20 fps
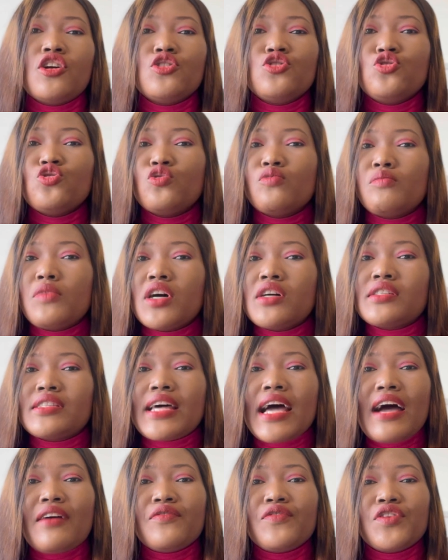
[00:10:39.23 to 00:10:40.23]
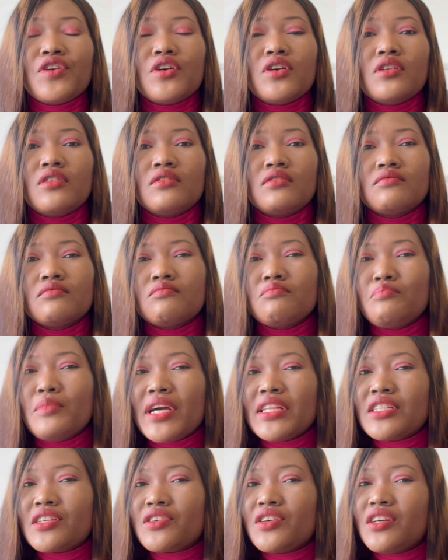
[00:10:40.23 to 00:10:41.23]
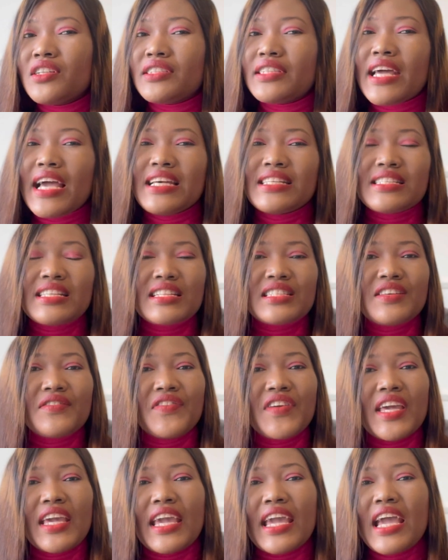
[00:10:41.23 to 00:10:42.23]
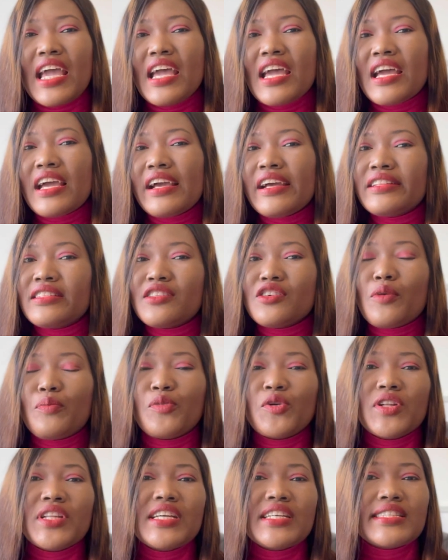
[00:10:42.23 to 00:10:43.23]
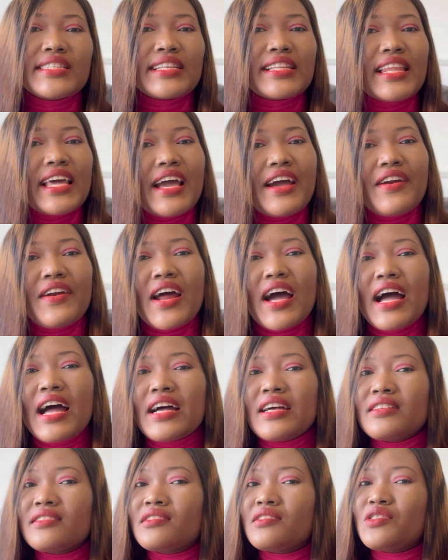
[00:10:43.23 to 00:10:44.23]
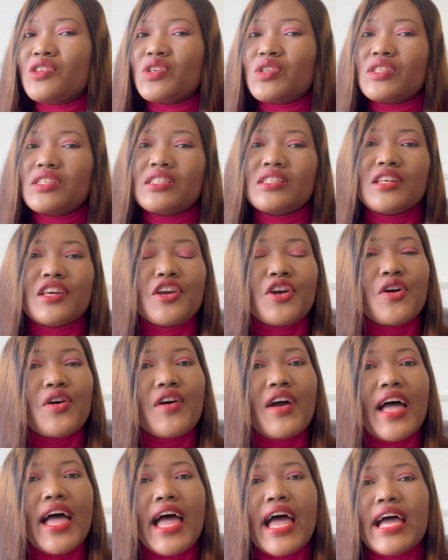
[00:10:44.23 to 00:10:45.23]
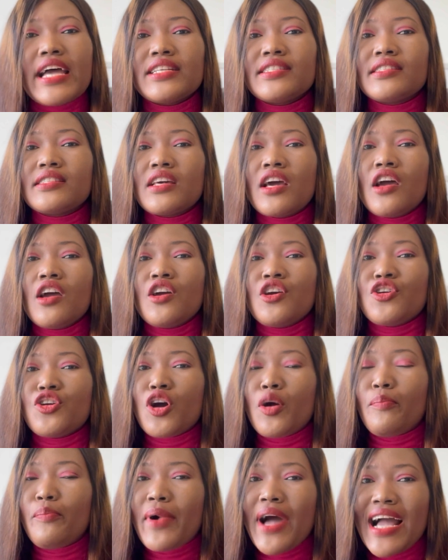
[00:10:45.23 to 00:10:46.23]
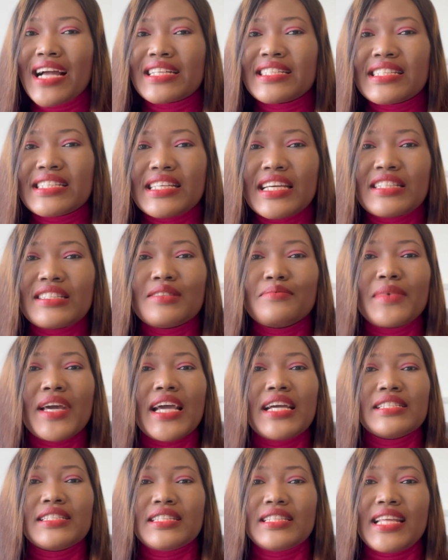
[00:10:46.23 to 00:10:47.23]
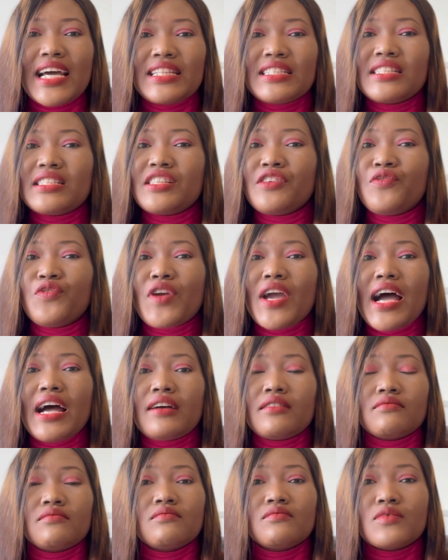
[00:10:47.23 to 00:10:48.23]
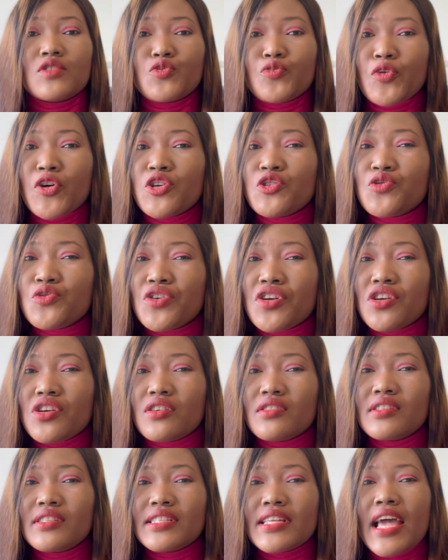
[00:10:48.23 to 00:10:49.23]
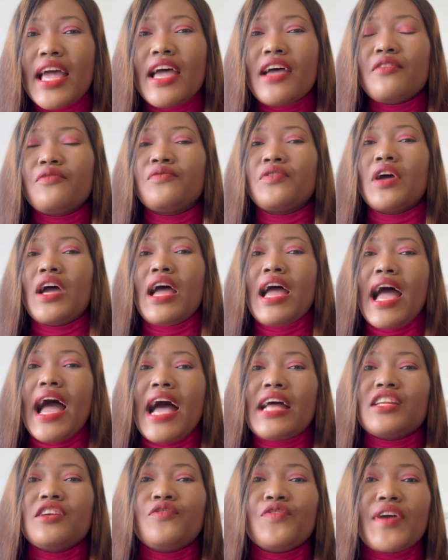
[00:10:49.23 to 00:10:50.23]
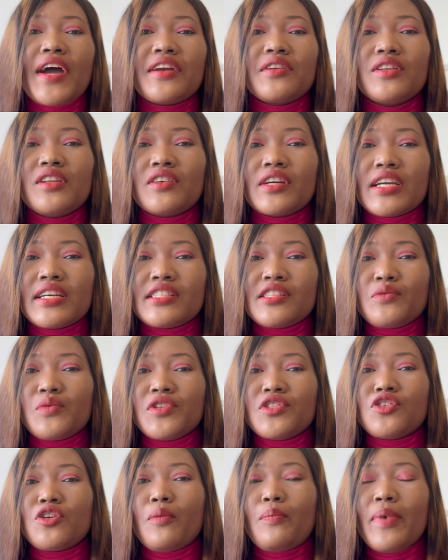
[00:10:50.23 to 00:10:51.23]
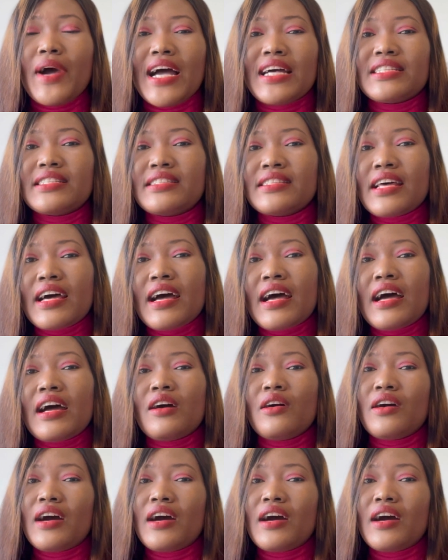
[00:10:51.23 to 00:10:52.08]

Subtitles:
you must have your medical test certificate, your police clearance, your COS, your bank statement, that is if you are sponsoring yourself, and if you are relocating with your partner